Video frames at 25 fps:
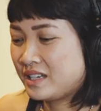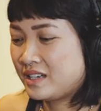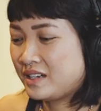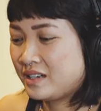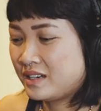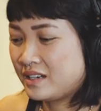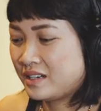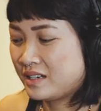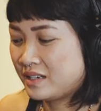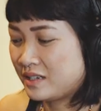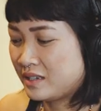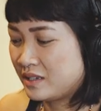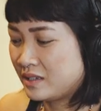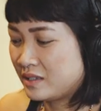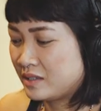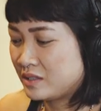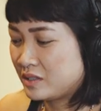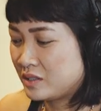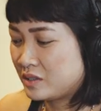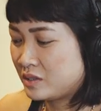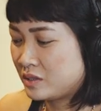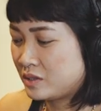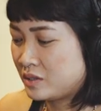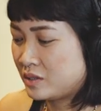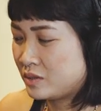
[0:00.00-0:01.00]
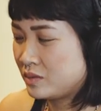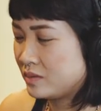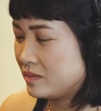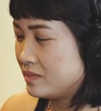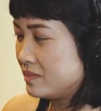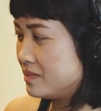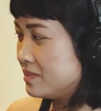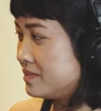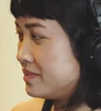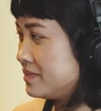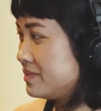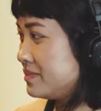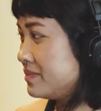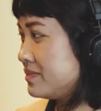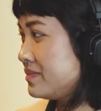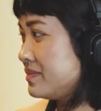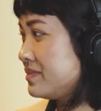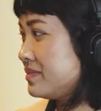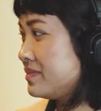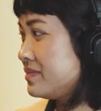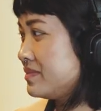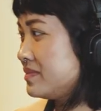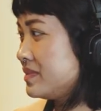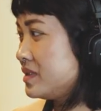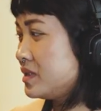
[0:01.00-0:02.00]
Uh,
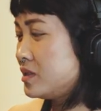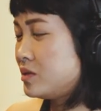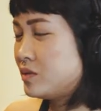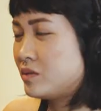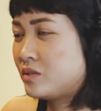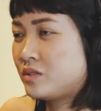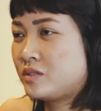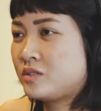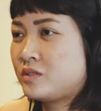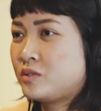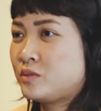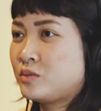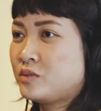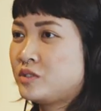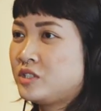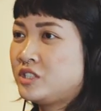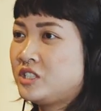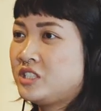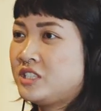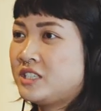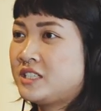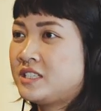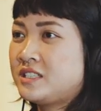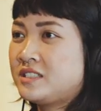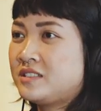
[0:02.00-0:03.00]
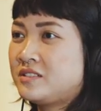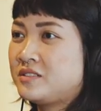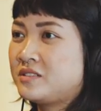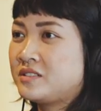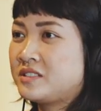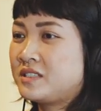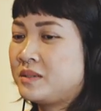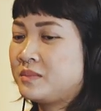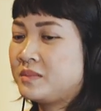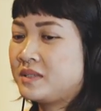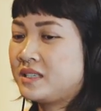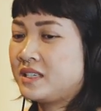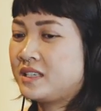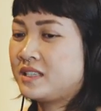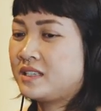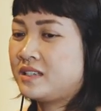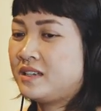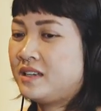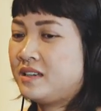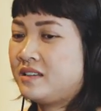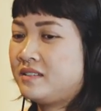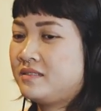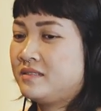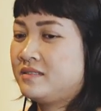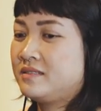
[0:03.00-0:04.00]
Sutodia or something like
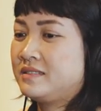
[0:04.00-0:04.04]
that.